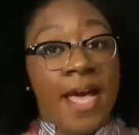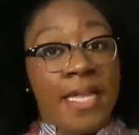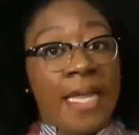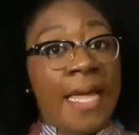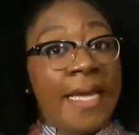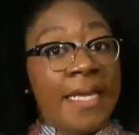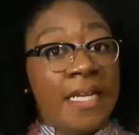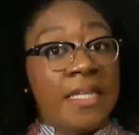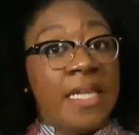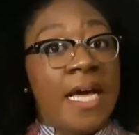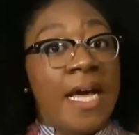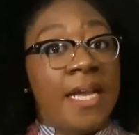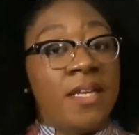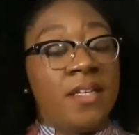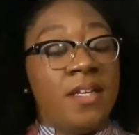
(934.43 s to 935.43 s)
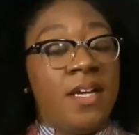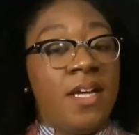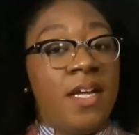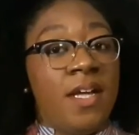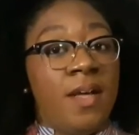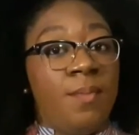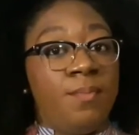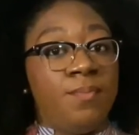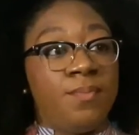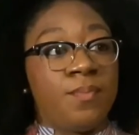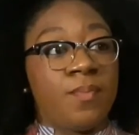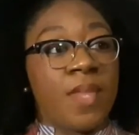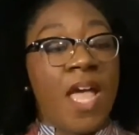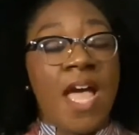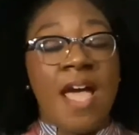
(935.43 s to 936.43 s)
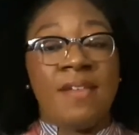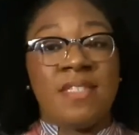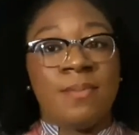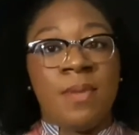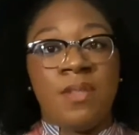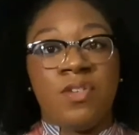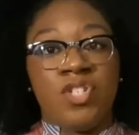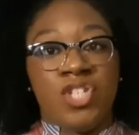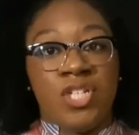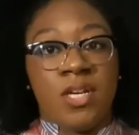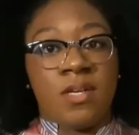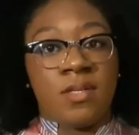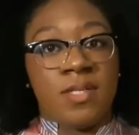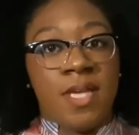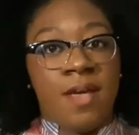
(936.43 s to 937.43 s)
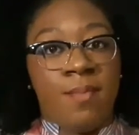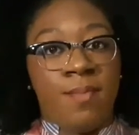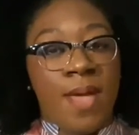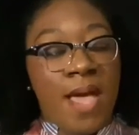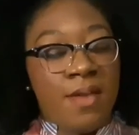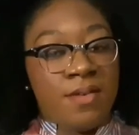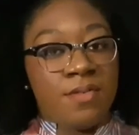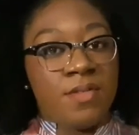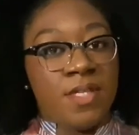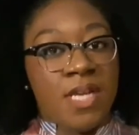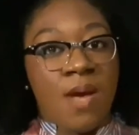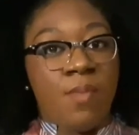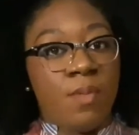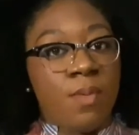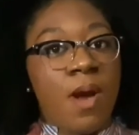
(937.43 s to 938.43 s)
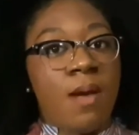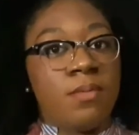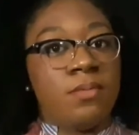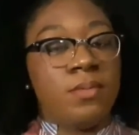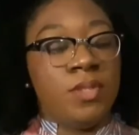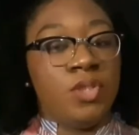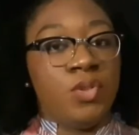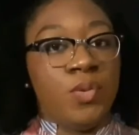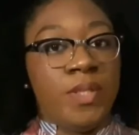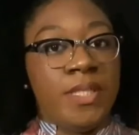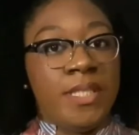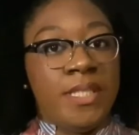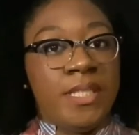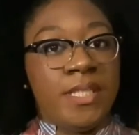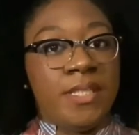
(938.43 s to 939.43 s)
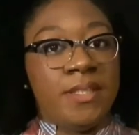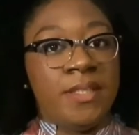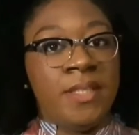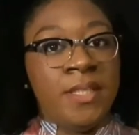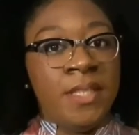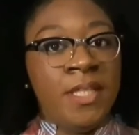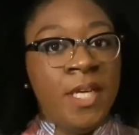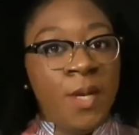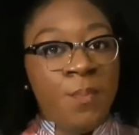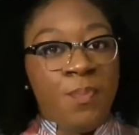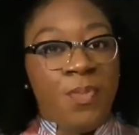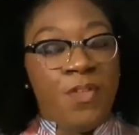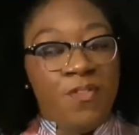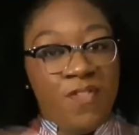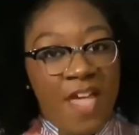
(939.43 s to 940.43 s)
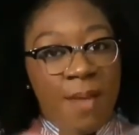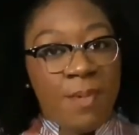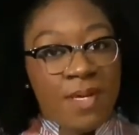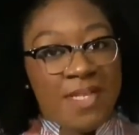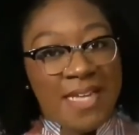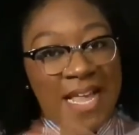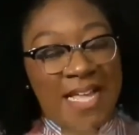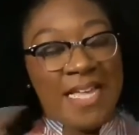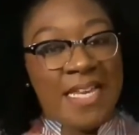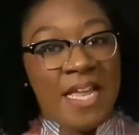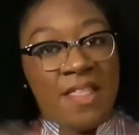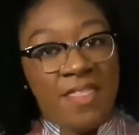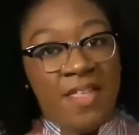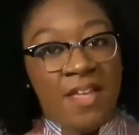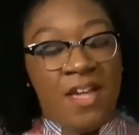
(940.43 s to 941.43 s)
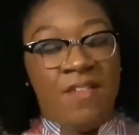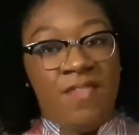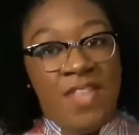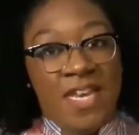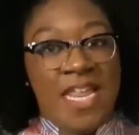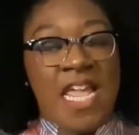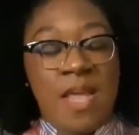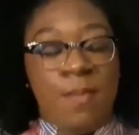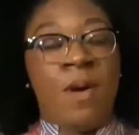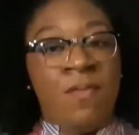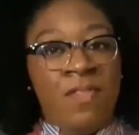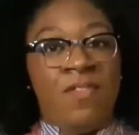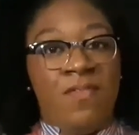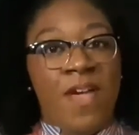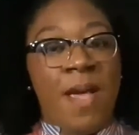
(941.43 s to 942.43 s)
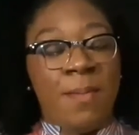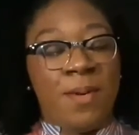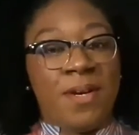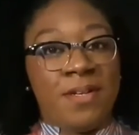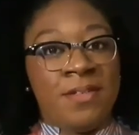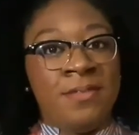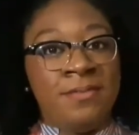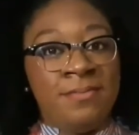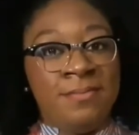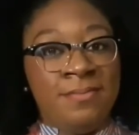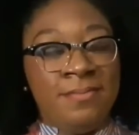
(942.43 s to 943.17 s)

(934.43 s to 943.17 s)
I like it a lot. I have some other Cheongsam patterns that I would probably do it in the fabric that I cannot think of the name of the fabric.